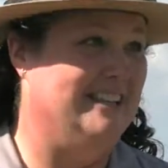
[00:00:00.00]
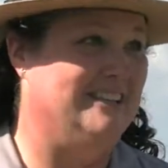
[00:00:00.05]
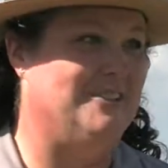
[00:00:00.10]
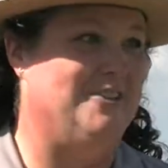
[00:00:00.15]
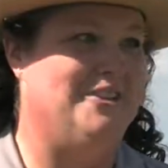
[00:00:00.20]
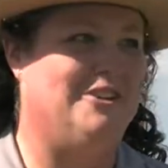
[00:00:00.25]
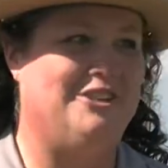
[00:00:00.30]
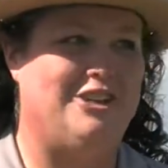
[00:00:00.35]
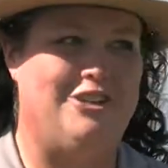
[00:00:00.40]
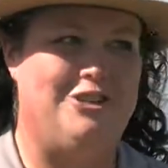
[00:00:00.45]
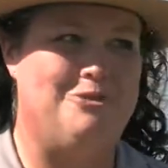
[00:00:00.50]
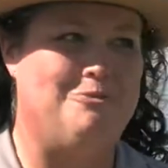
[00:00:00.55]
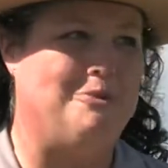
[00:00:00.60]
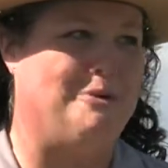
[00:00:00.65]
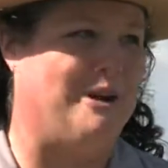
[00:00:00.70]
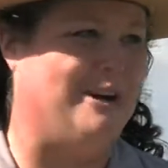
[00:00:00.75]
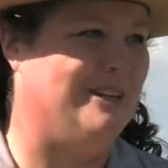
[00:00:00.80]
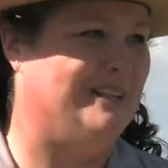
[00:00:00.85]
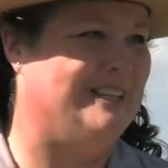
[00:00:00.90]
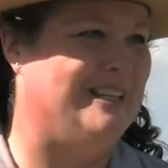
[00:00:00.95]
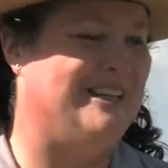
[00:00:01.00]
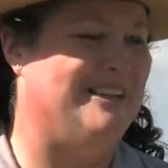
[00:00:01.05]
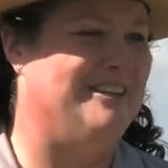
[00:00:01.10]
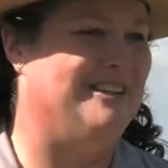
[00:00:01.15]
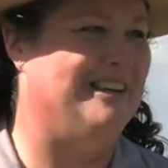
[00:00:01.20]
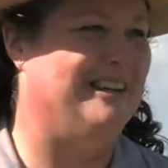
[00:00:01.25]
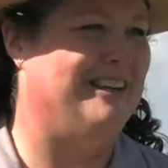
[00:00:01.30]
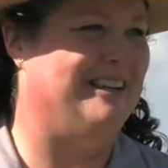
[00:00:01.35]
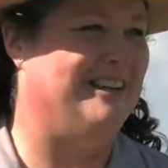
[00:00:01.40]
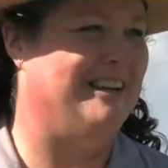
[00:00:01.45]
So there's other parks
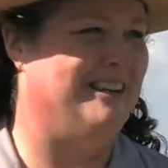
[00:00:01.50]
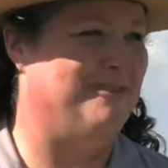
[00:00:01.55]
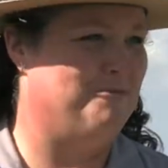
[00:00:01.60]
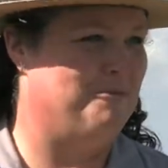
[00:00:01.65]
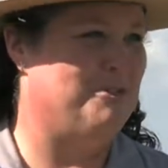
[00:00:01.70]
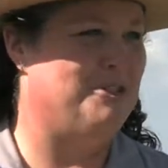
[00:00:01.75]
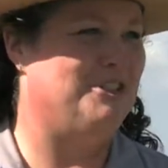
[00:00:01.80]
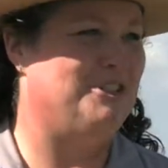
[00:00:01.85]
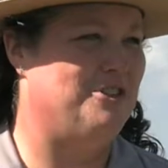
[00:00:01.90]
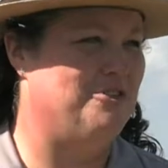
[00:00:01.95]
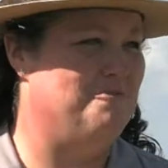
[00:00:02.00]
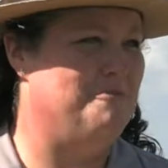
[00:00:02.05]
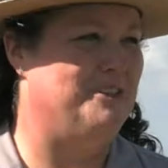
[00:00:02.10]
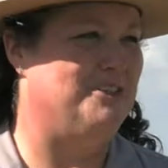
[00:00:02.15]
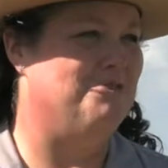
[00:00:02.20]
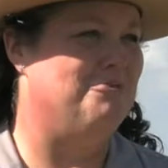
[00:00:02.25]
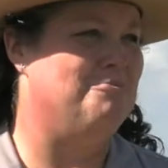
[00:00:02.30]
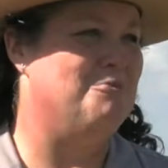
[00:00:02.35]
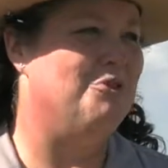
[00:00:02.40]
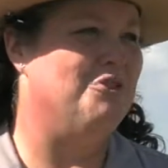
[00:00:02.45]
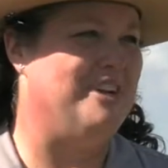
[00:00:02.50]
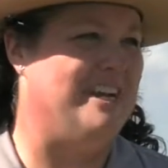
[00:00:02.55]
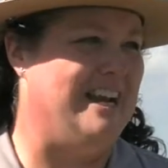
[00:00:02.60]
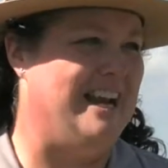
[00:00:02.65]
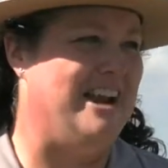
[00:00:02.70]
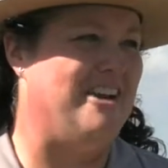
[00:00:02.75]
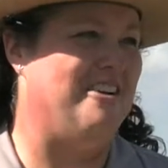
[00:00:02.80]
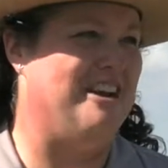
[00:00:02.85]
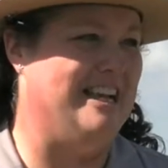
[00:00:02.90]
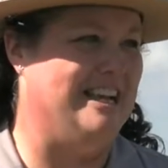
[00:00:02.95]
that preserve marine
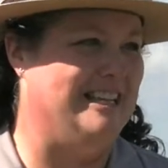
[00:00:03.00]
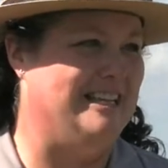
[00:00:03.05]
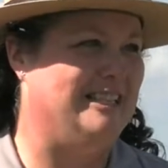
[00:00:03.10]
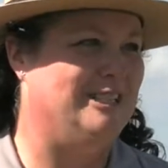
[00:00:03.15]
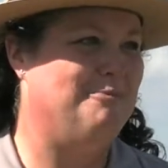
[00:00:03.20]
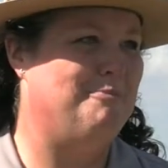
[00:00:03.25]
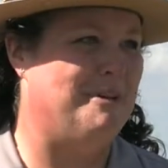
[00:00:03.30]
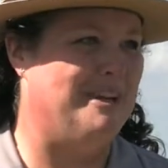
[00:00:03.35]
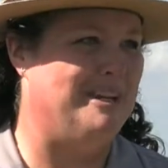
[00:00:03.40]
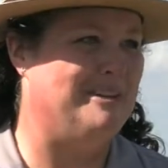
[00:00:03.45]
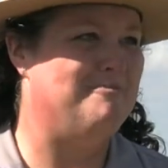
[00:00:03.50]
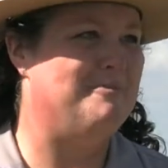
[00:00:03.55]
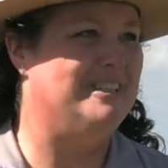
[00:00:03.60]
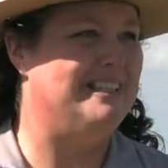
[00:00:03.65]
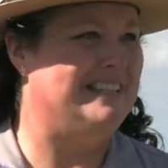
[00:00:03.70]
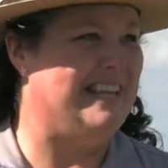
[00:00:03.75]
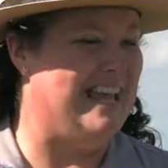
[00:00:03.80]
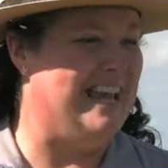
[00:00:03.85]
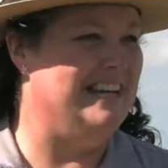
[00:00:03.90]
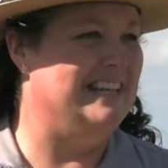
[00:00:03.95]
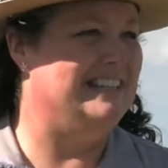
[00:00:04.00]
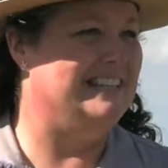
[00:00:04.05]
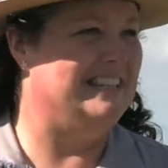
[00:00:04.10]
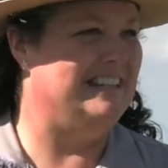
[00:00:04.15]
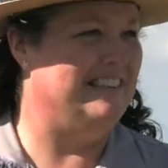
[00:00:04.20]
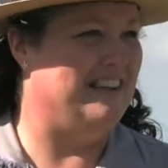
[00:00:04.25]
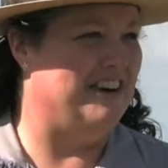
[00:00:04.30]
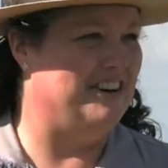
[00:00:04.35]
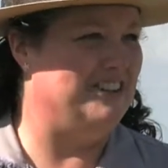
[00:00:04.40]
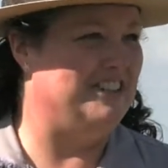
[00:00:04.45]
areas, but Biscayne is
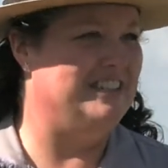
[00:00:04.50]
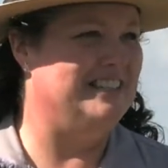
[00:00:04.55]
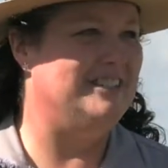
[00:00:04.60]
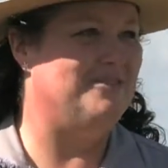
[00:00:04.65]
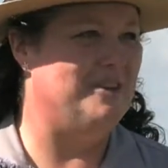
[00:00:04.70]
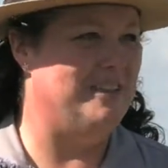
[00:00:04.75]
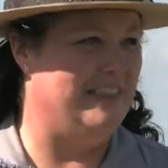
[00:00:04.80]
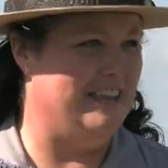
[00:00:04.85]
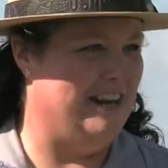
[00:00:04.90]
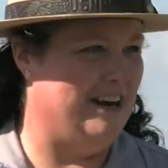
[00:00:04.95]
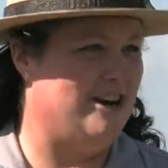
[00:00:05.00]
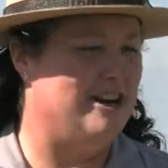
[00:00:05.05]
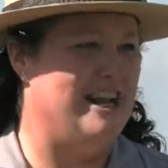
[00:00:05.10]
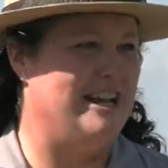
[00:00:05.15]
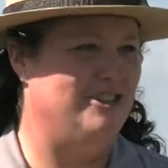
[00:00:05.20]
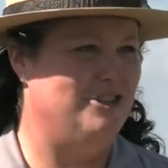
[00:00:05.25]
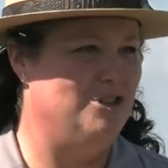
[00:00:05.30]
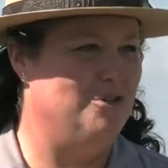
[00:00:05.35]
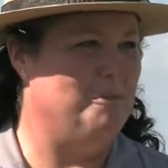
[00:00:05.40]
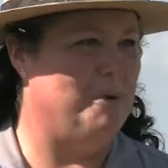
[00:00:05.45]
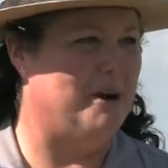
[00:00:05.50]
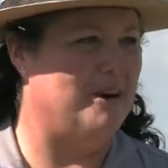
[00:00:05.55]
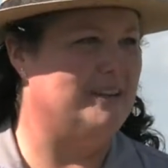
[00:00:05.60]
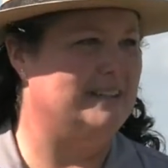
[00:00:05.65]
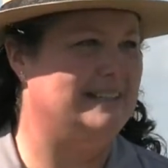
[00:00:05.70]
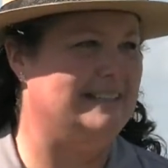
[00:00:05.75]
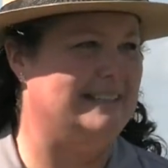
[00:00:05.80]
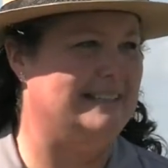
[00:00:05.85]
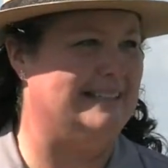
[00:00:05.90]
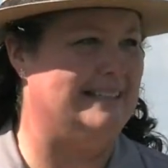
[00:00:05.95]
the largest within our national
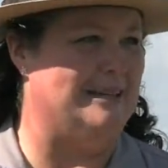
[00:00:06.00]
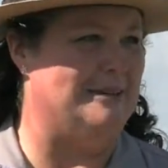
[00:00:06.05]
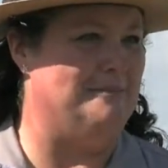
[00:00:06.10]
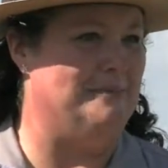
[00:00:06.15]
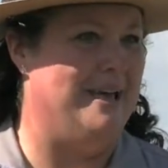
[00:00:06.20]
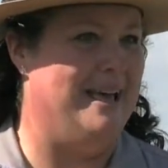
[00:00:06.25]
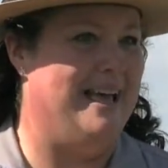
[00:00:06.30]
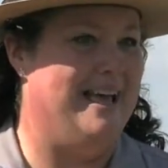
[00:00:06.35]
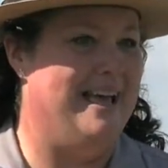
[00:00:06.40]
park system,